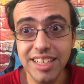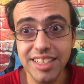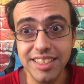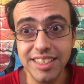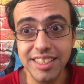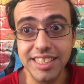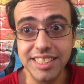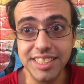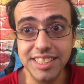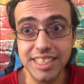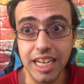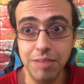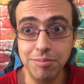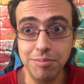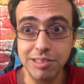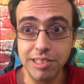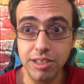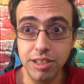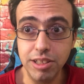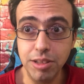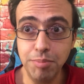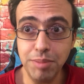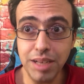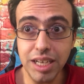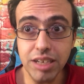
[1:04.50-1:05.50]
this app's
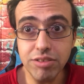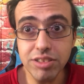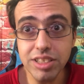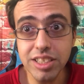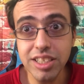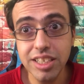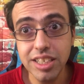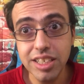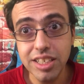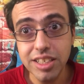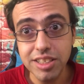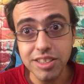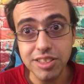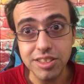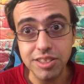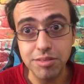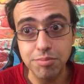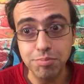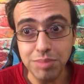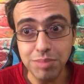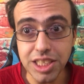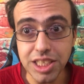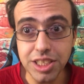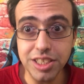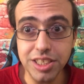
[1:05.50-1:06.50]
all about. So
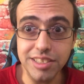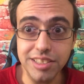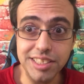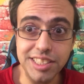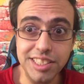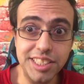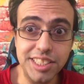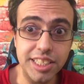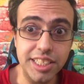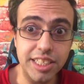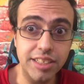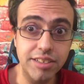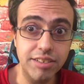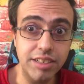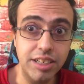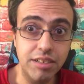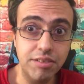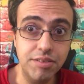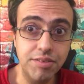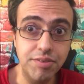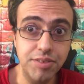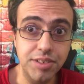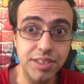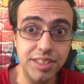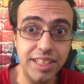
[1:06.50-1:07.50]
be sure to stick
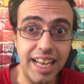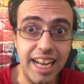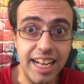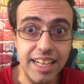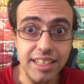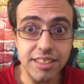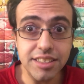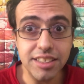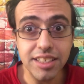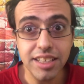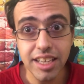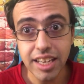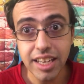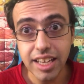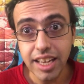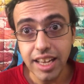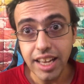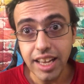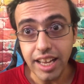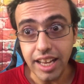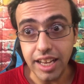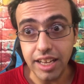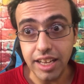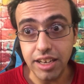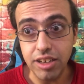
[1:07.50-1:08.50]
around for that.
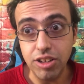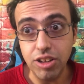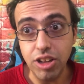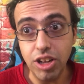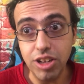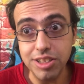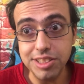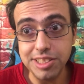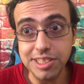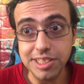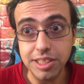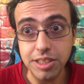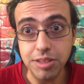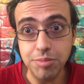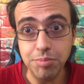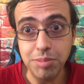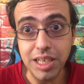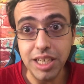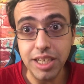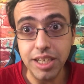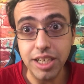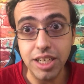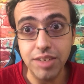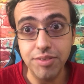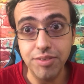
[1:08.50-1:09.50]
And I'll also be
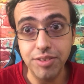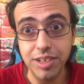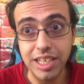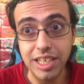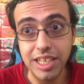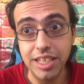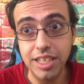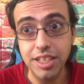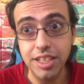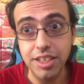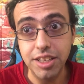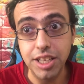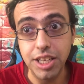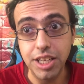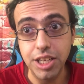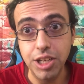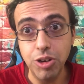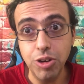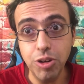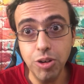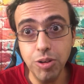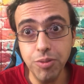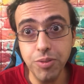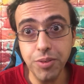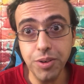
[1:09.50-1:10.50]
covering the
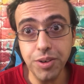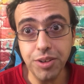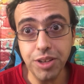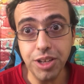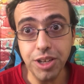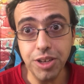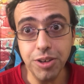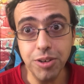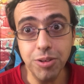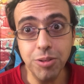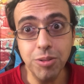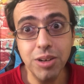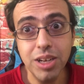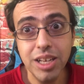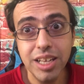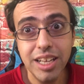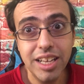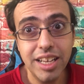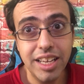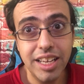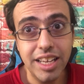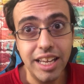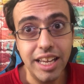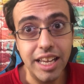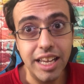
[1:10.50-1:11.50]
overview,
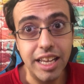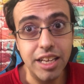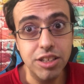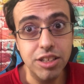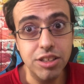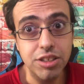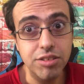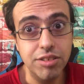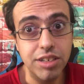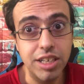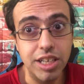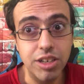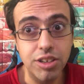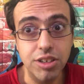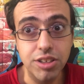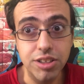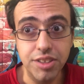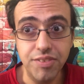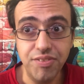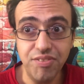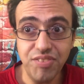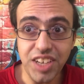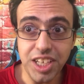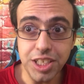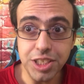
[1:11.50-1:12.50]
including all the
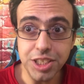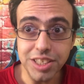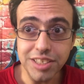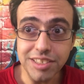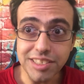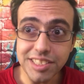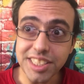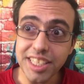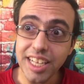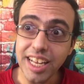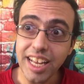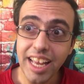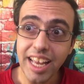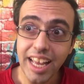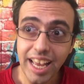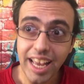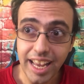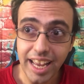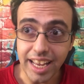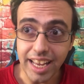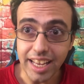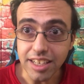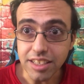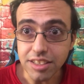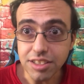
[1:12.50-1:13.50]
features,
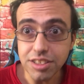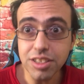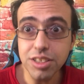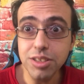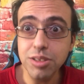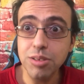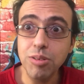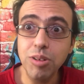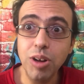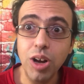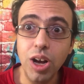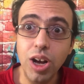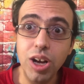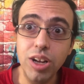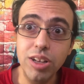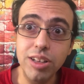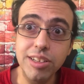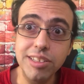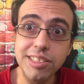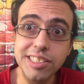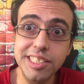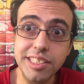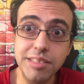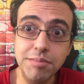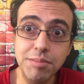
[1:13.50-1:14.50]
and I'll
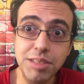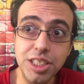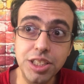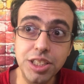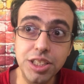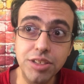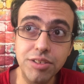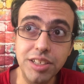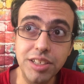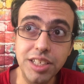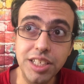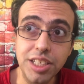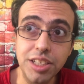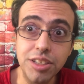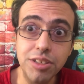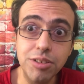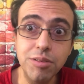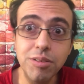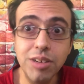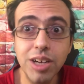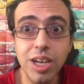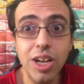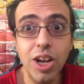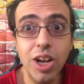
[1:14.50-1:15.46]
also be showing you